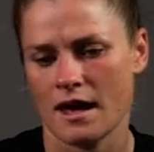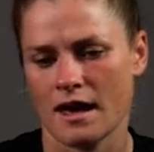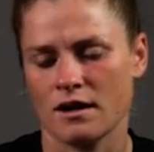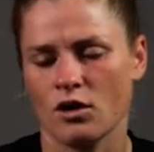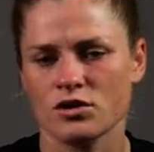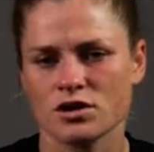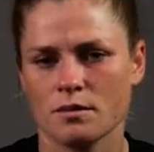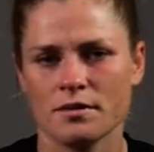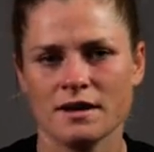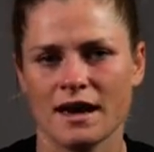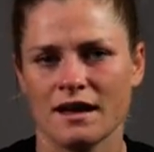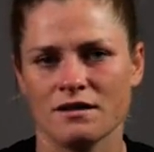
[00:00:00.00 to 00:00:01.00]
and on top
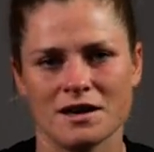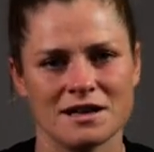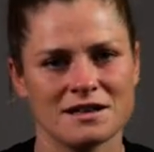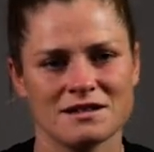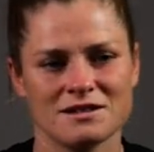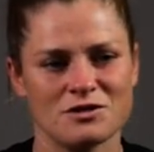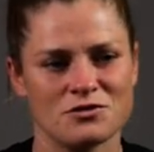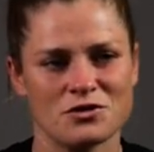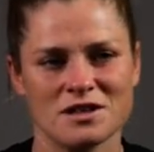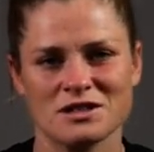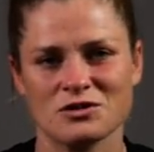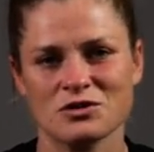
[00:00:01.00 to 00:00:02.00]
of that, like the
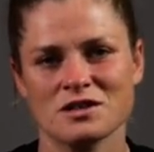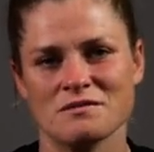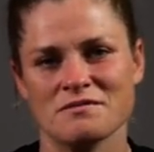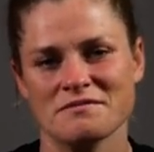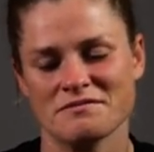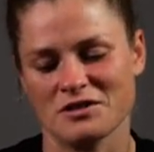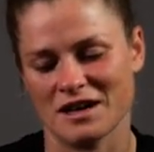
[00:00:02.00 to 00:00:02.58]
footy's awesome.